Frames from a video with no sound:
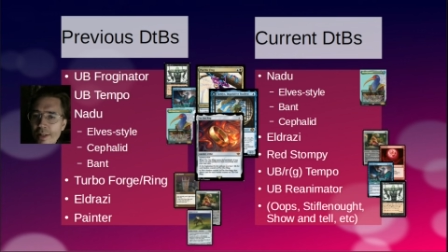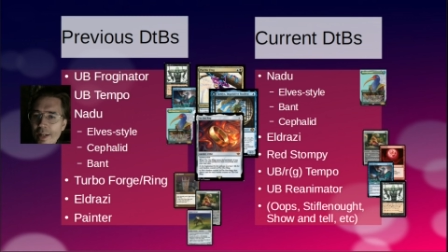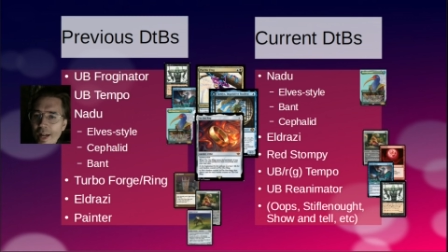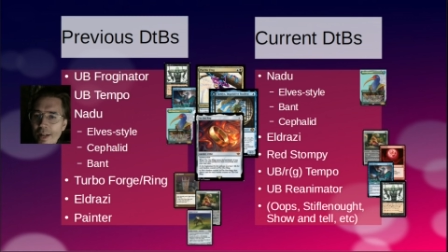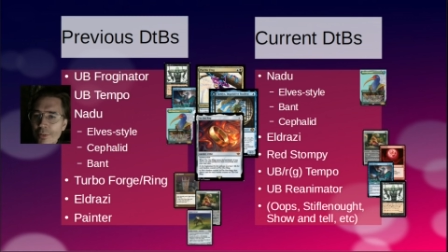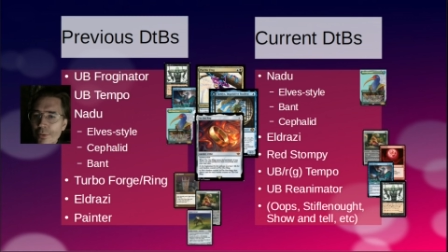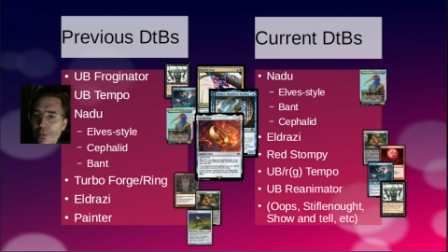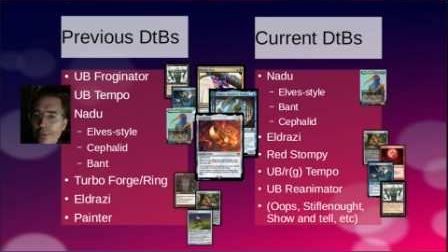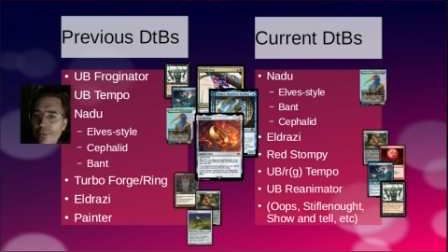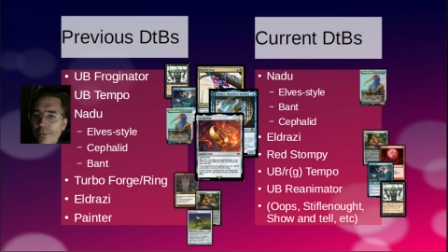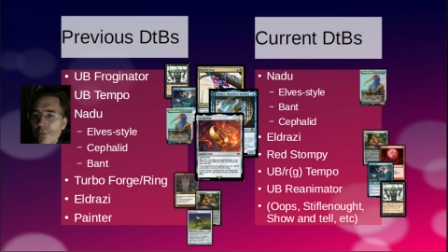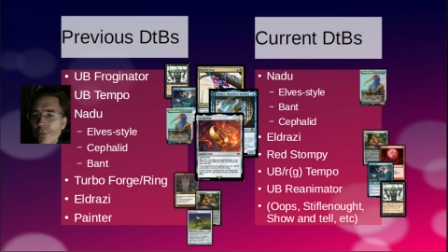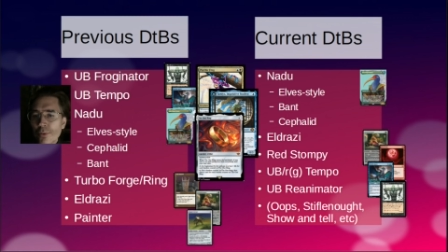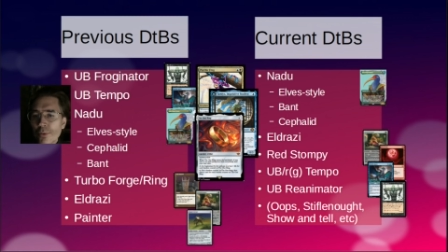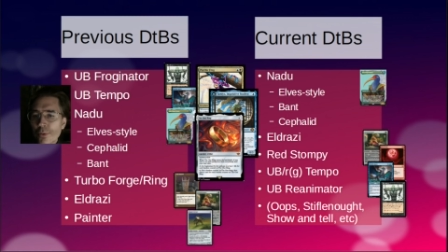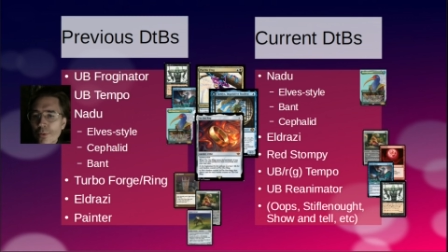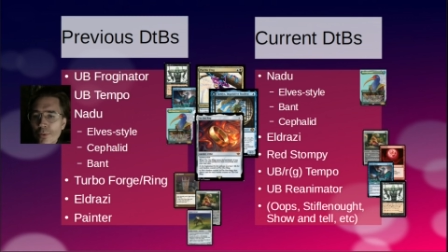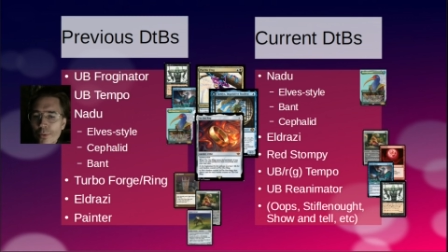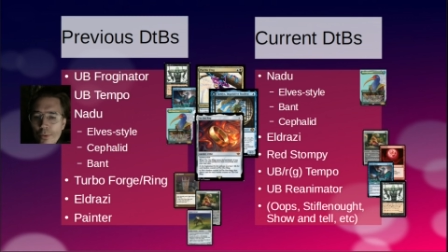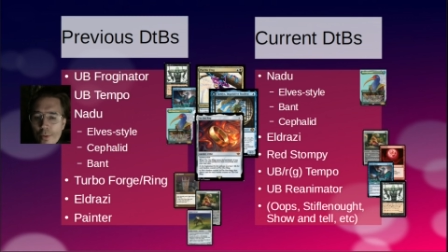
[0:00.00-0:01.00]
And
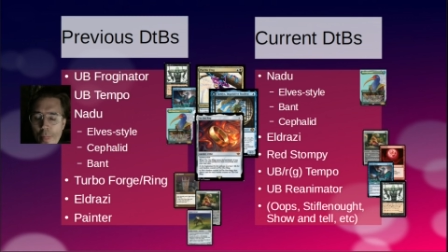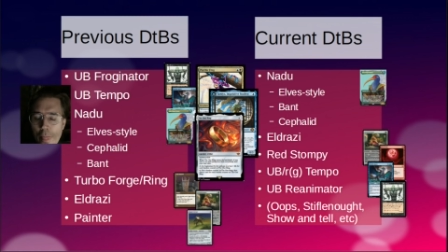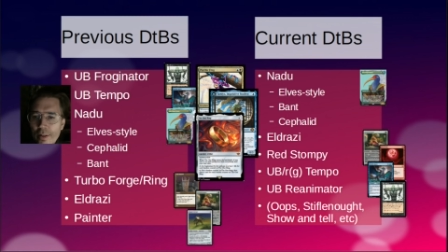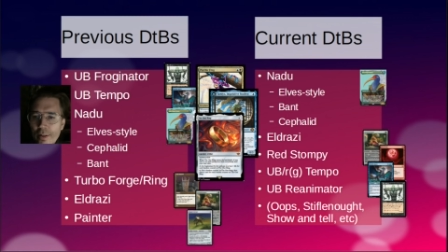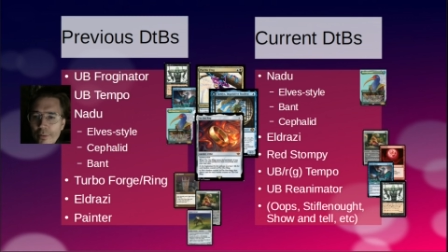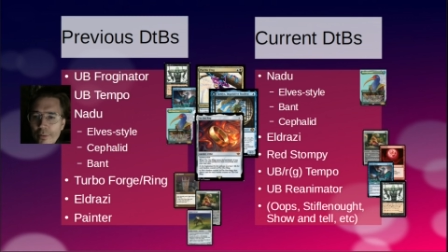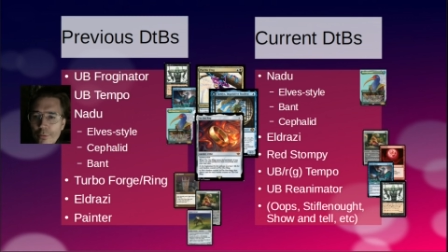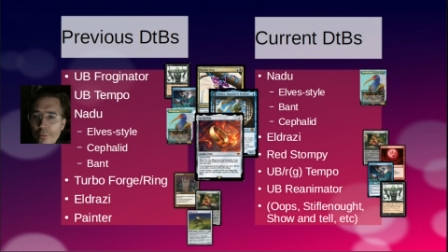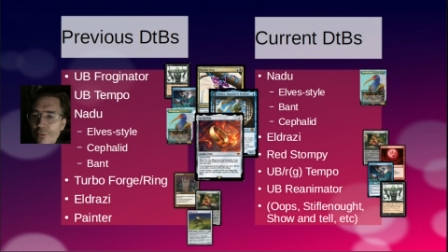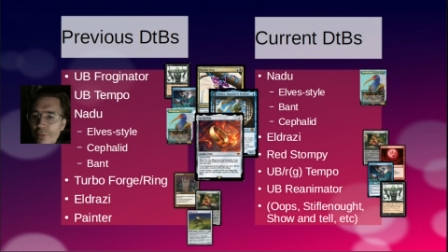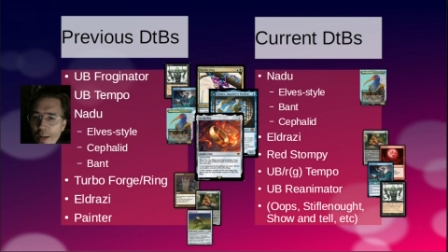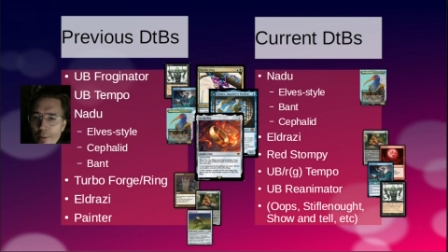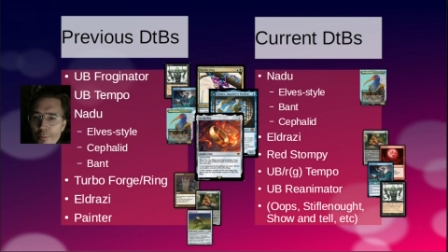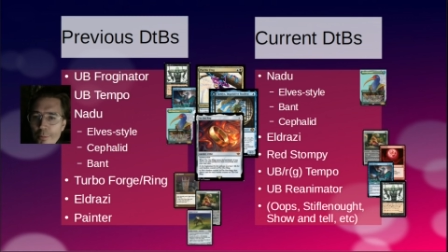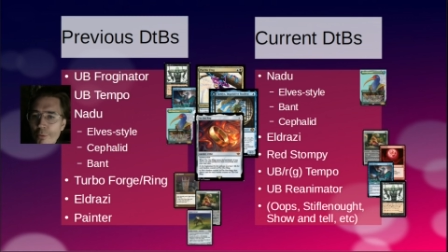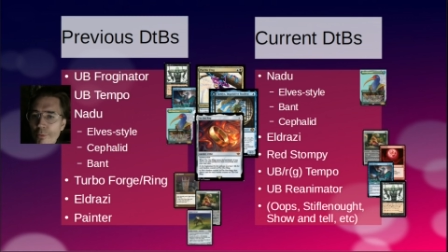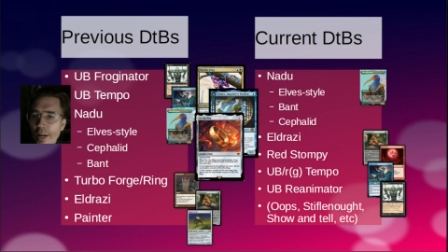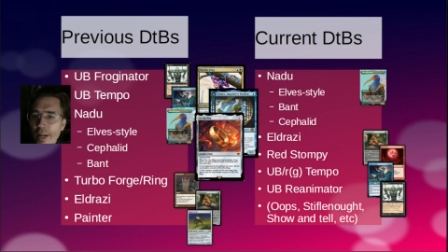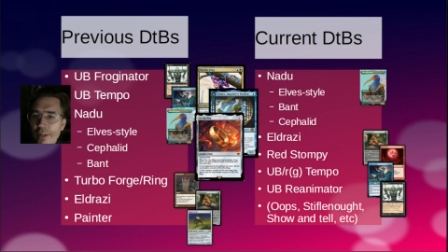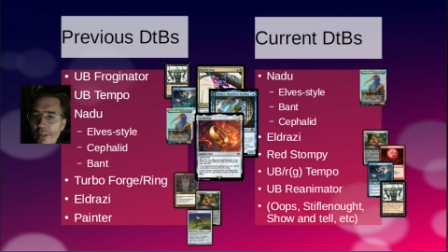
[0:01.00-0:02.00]
to
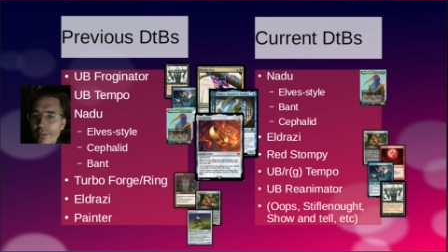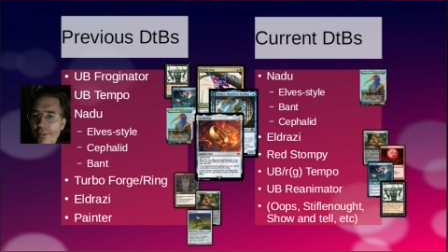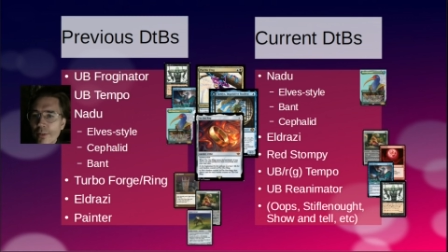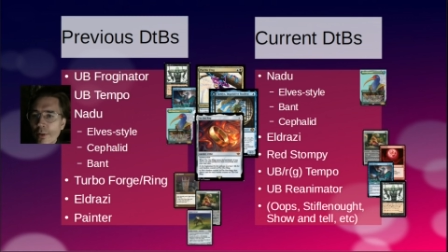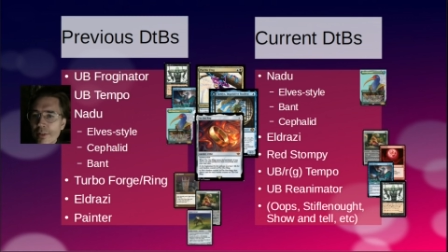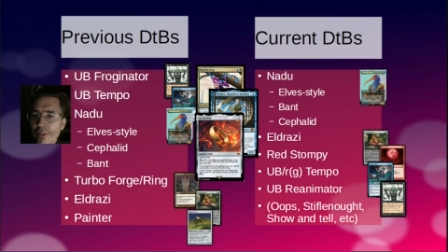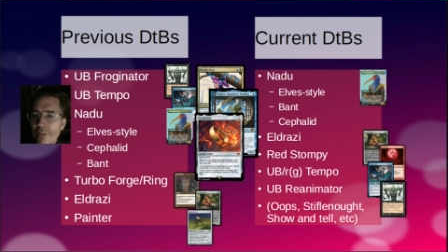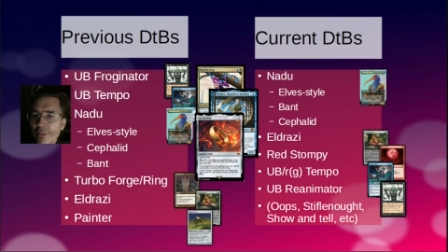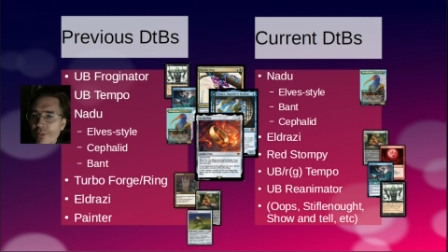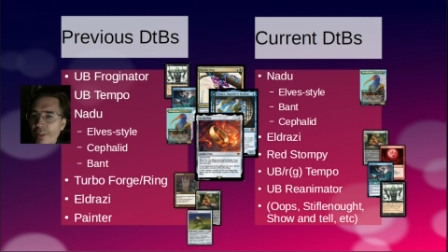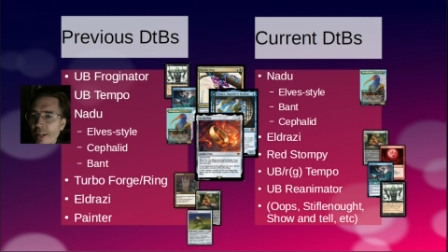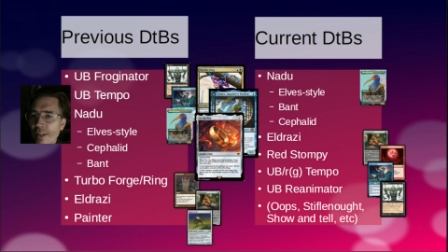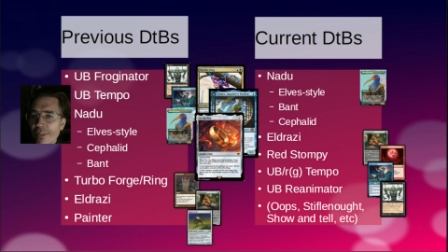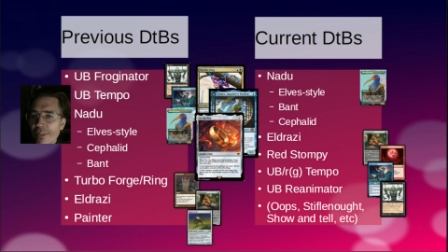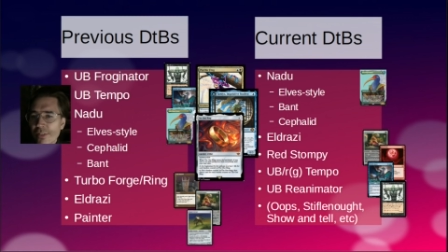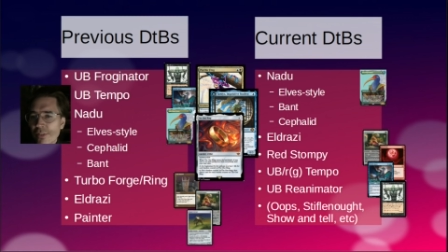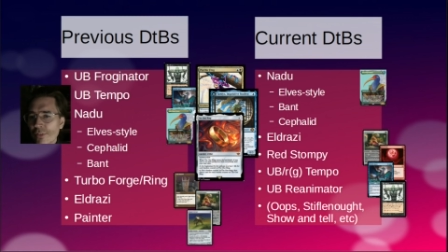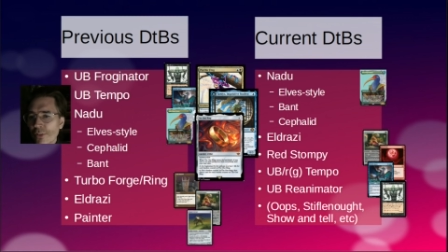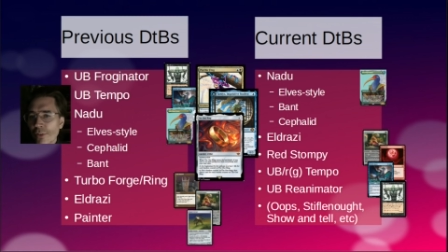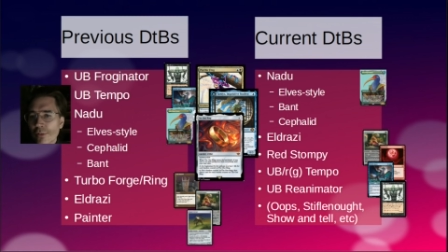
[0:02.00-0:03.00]
summarize all these changes
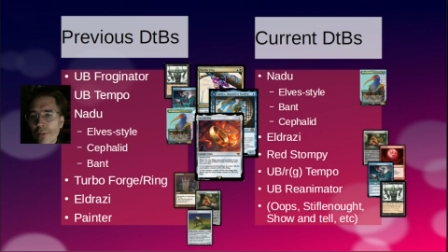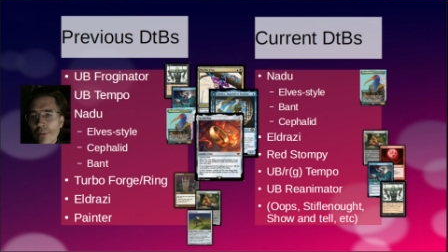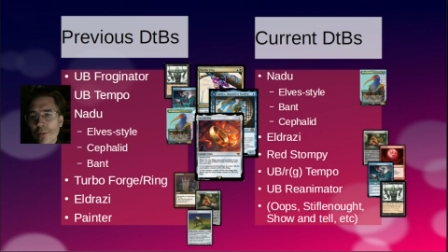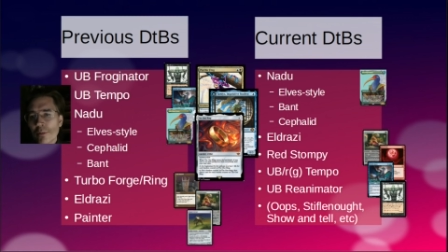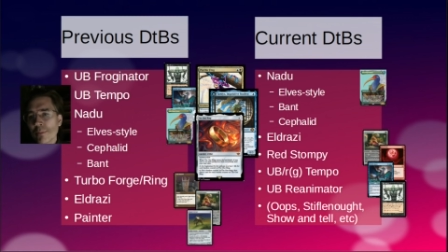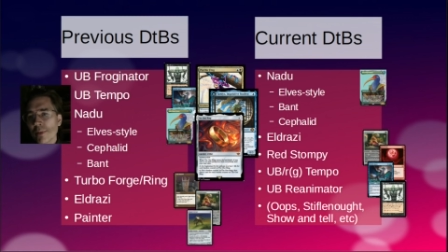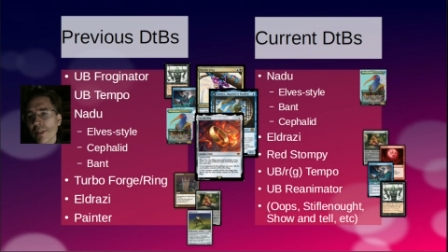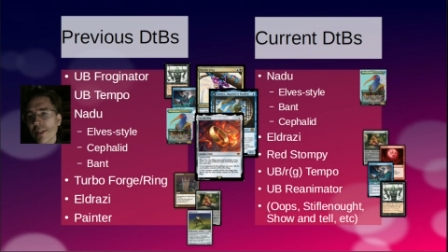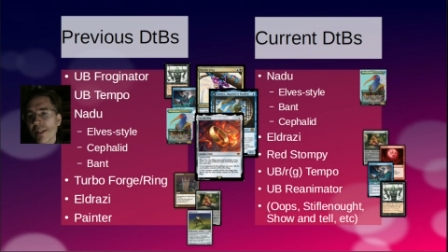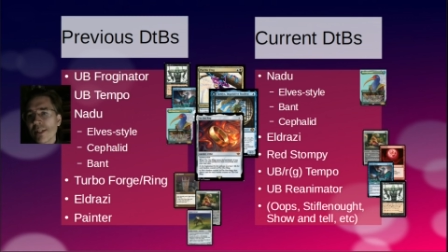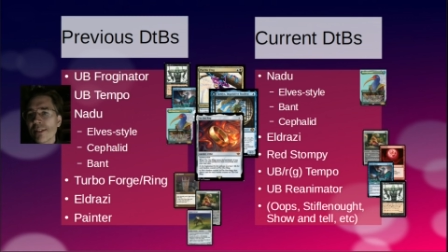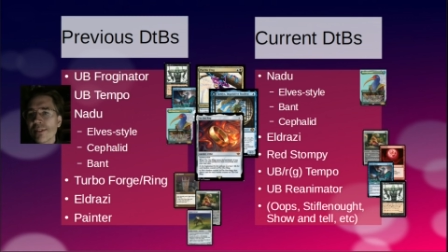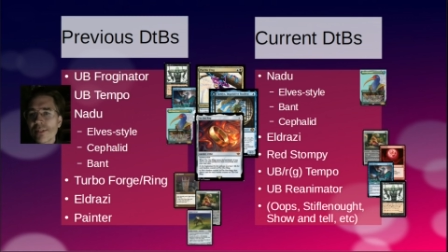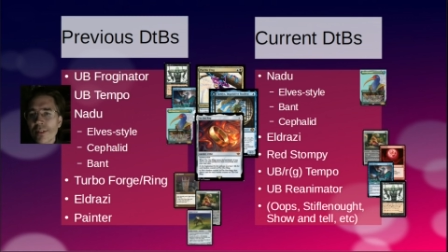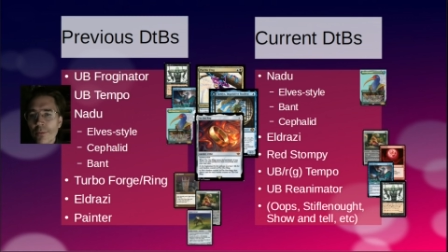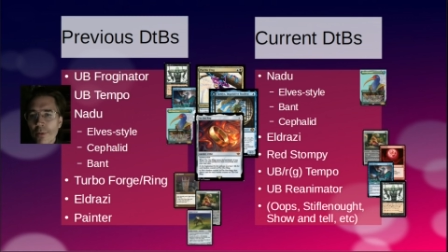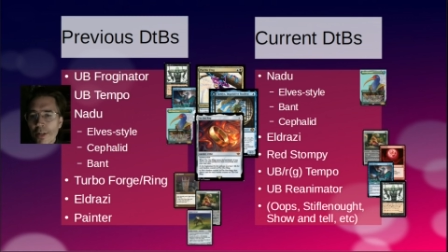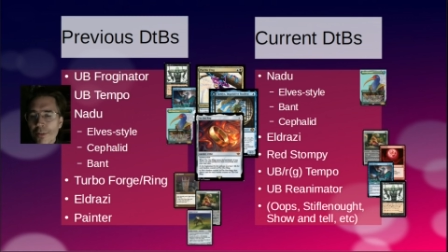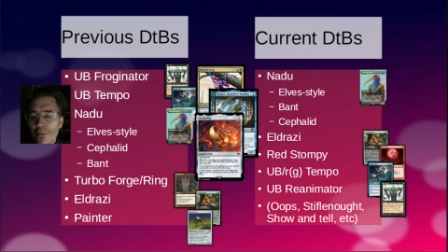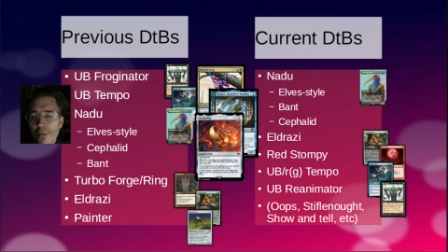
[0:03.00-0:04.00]
is not going to be easy, right?